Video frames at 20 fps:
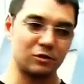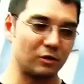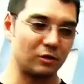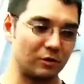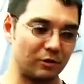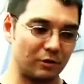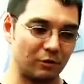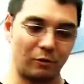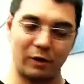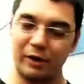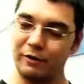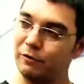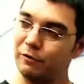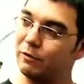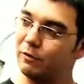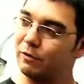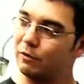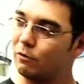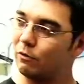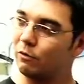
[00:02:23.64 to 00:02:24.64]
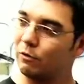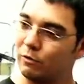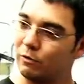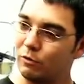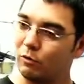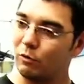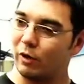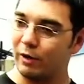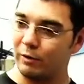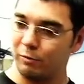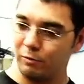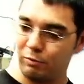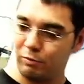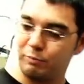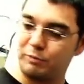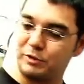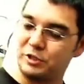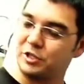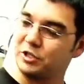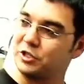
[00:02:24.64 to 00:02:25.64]
or the right
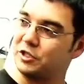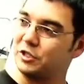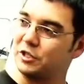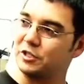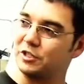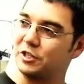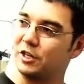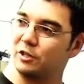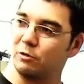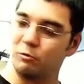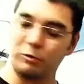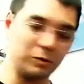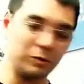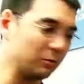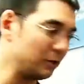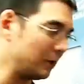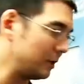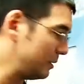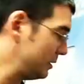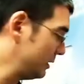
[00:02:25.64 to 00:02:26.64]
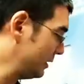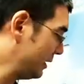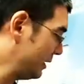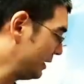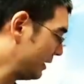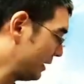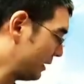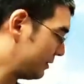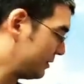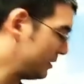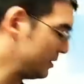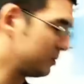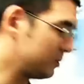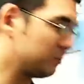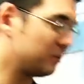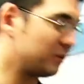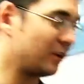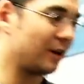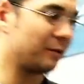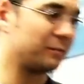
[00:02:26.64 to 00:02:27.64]
position inside the wheel well. At this
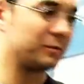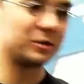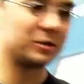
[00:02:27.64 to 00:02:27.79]
step,